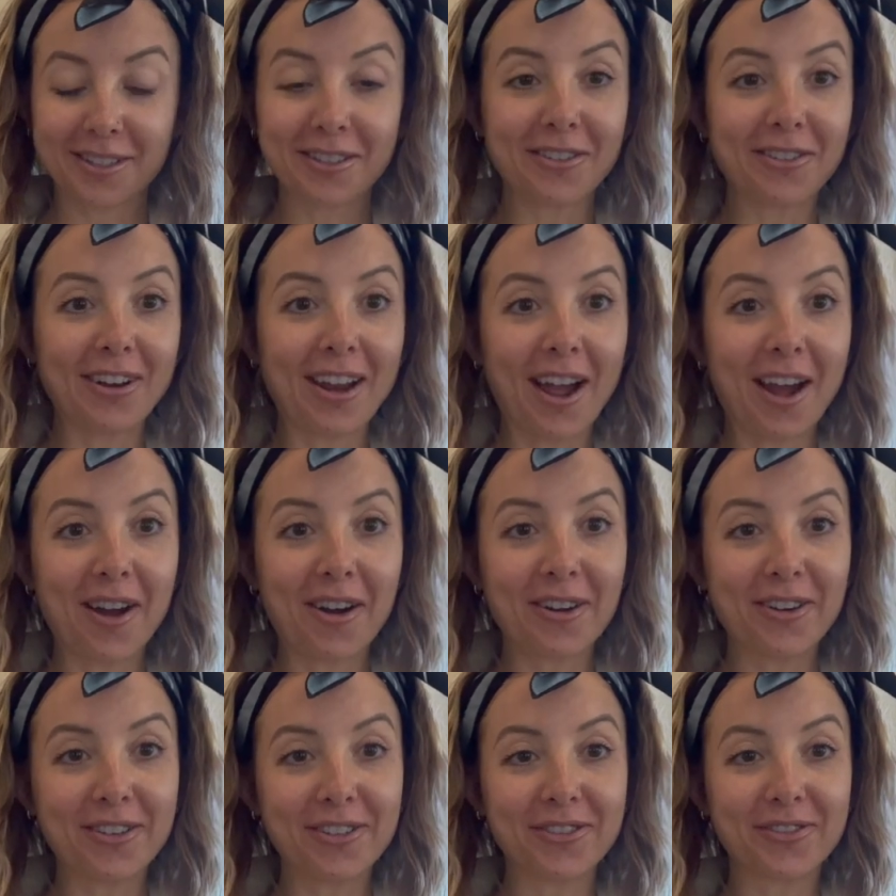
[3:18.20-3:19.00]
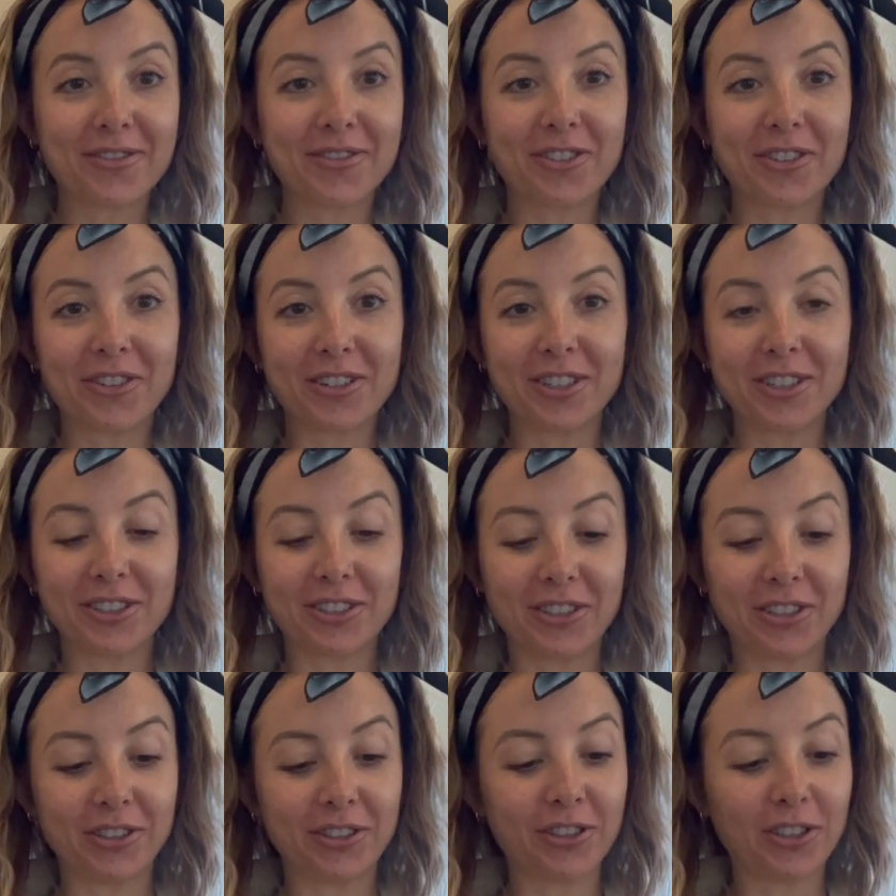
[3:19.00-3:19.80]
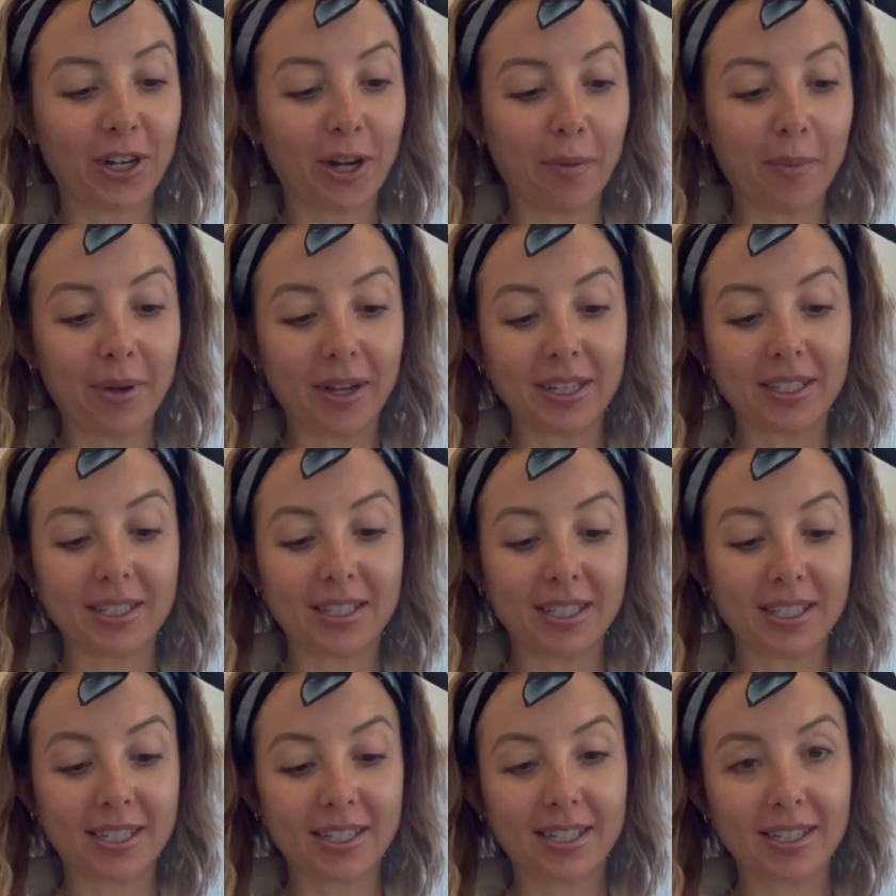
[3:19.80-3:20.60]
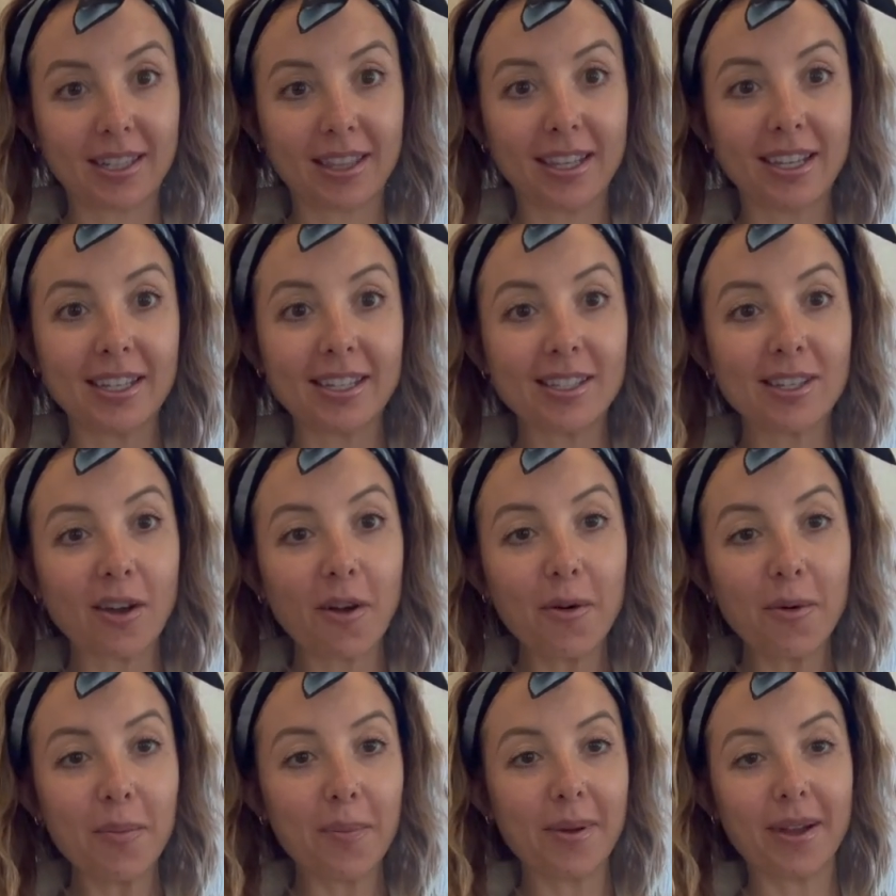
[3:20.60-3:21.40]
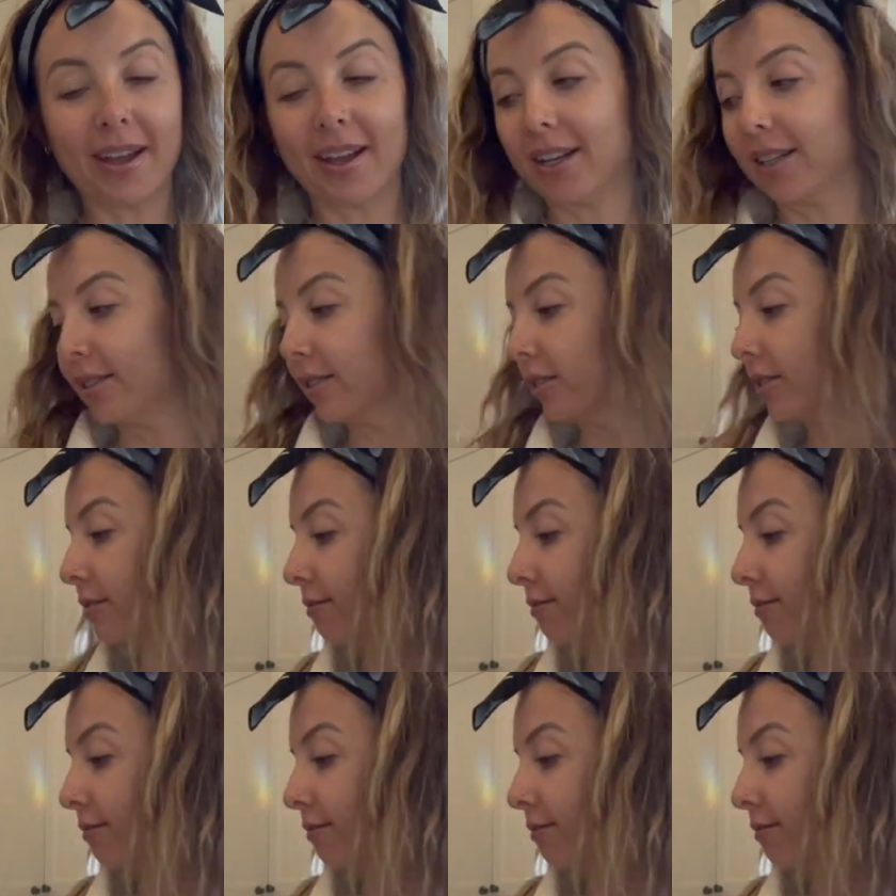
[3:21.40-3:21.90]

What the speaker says: So now I'm going to try to bust these open.